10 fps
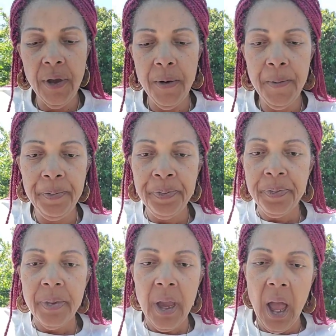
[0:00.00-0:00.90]
you.
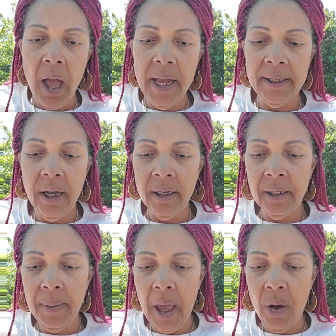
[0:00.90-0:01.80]
It
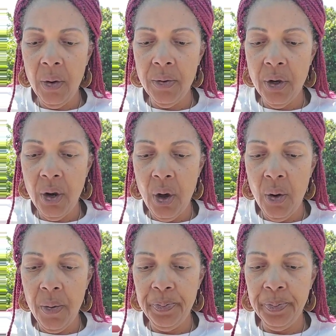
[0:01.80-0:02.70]
talks about, you
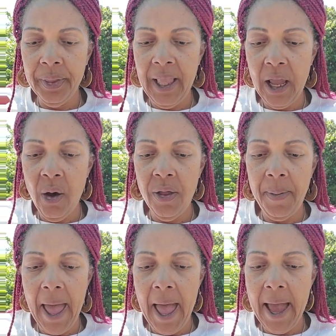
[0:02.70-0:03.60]
know, let go of the
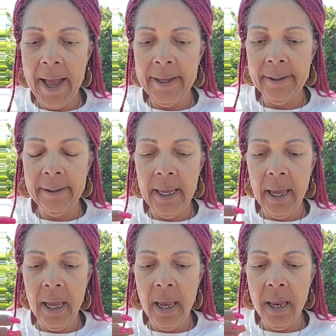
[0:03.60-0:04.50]
past
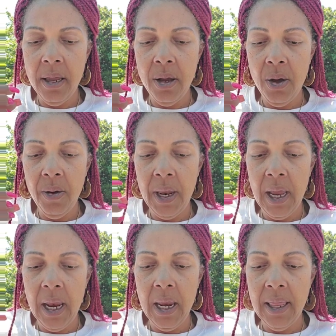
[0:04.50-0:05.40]
and, you know, an
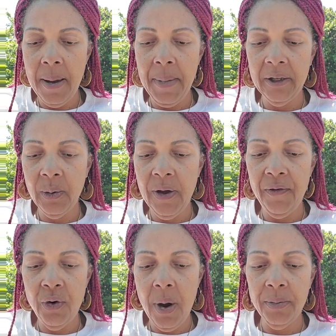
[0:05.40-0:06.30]
ending that makes way
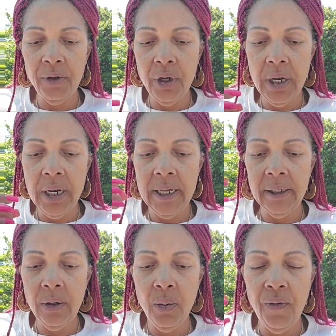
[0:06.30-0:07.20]
for new opportunities
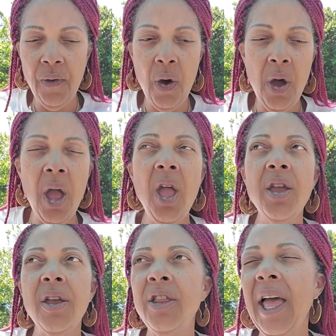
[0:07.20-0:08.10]
to move on.
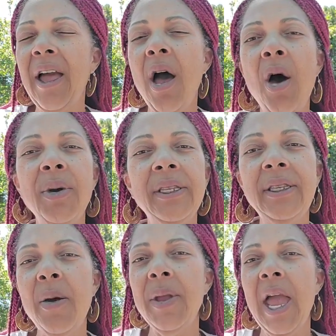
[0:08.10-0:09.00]
And like I always
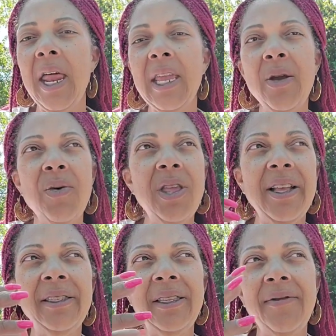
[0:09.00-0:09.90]
say, we got to get rid of
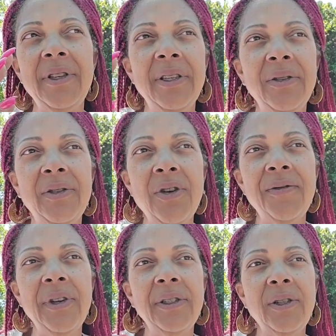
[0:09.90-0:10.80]
that stuff that doesn't
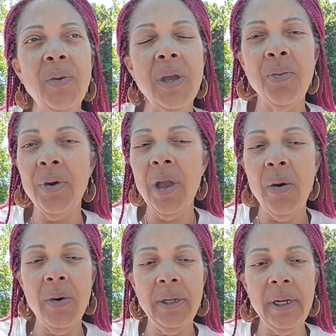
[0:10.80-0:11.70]
serve us so we can bring
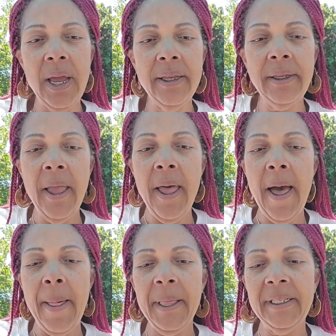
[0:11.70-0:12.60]
in what does.
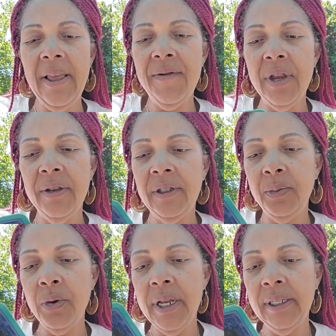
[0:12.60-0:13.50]
The Seven of
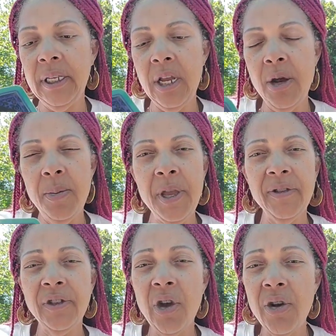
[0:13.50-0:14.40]
Spring is here. Be
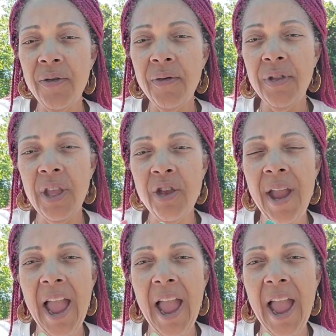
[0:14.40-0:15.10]
assertive within your